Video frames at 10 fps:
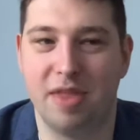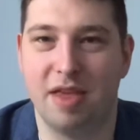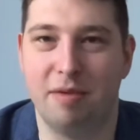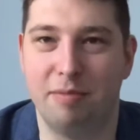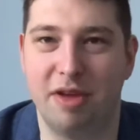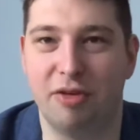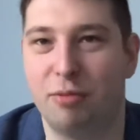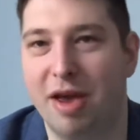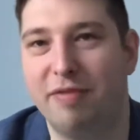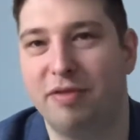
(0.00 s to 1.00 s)
because we
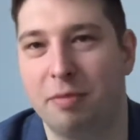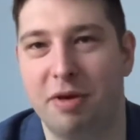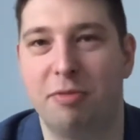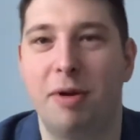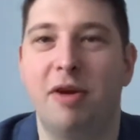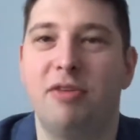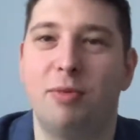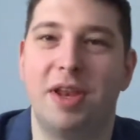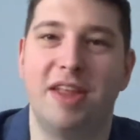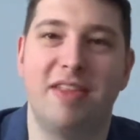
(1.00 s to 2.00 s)
have some experience
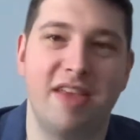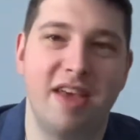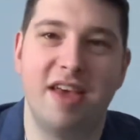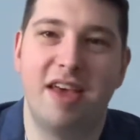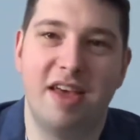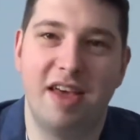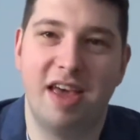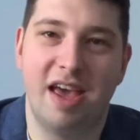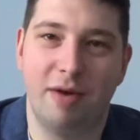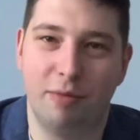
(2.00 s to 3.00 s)
with it,
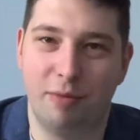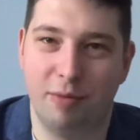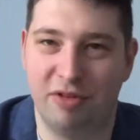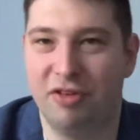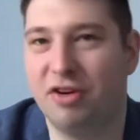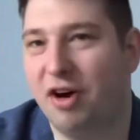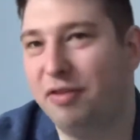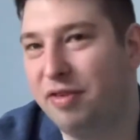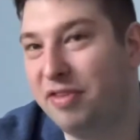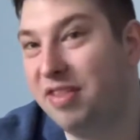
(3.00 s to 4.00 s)
which is called
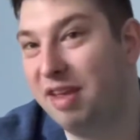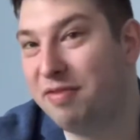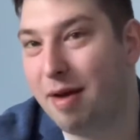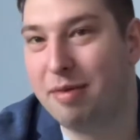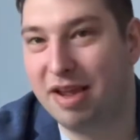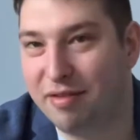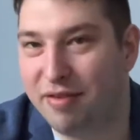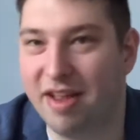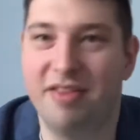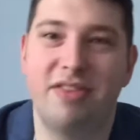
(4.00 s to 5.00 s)
visiting family and
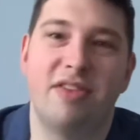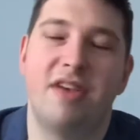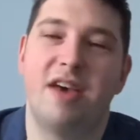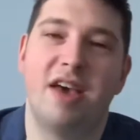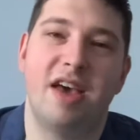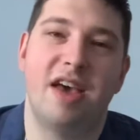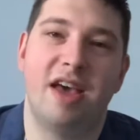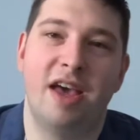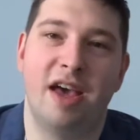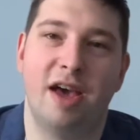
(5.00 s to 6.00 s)
friends,
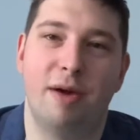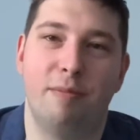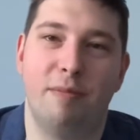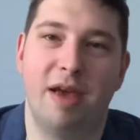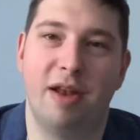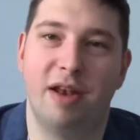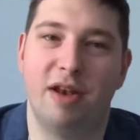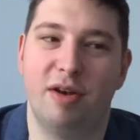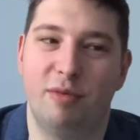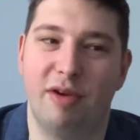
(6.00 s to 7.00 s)
and
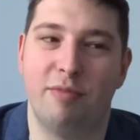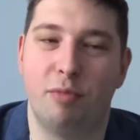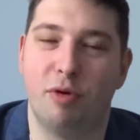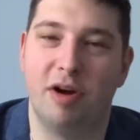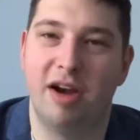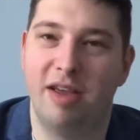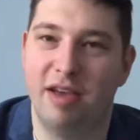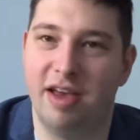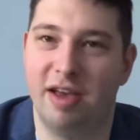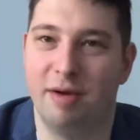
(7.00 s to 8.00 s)
we have more
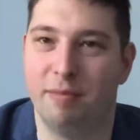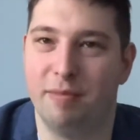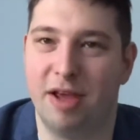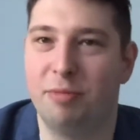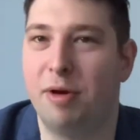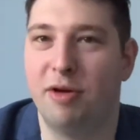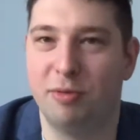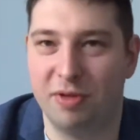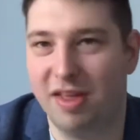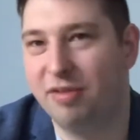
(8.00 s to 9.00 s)
experience
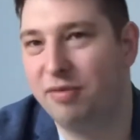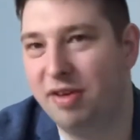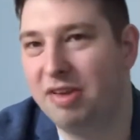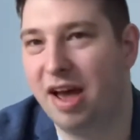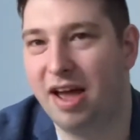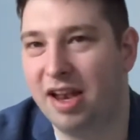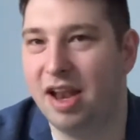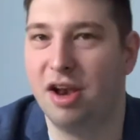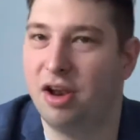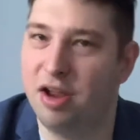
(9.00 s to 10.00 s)
with this visa
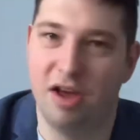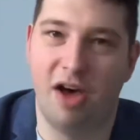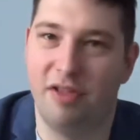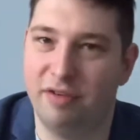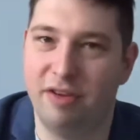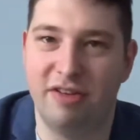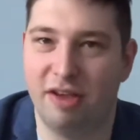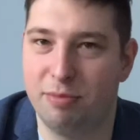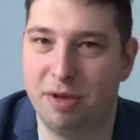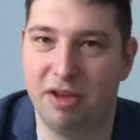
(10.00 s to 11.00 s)
than other visas
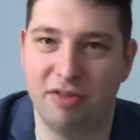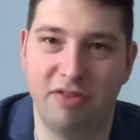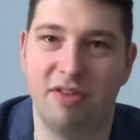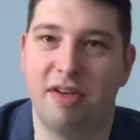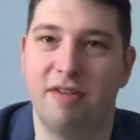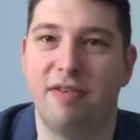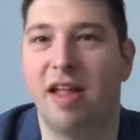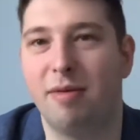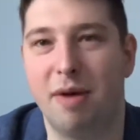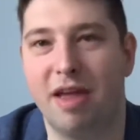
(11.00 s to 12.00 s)
because
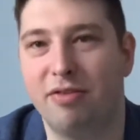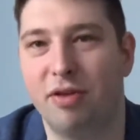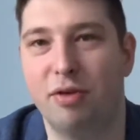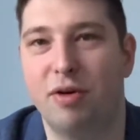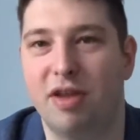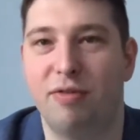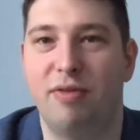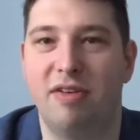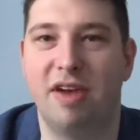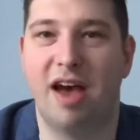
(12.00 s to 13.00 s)
Fatima has to do this
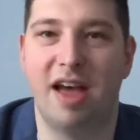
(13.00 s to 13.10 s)
visa